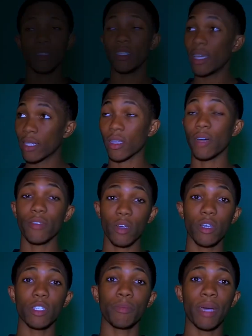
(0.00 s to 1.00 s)
Yes, of
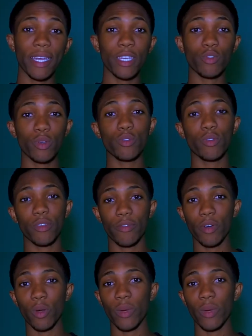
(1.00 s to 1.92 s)
course, back in 2024,